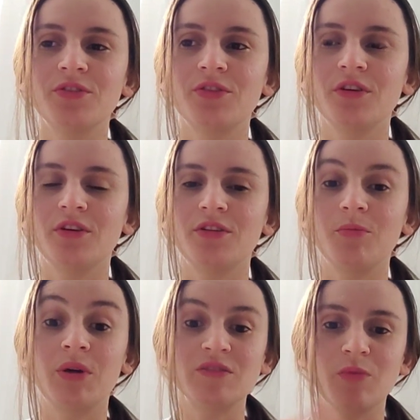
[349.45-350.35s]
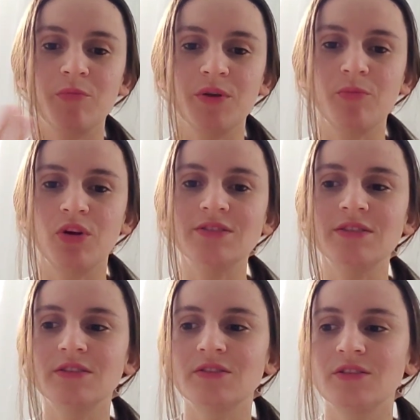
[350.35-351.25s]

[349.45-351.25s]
the breast pumping process,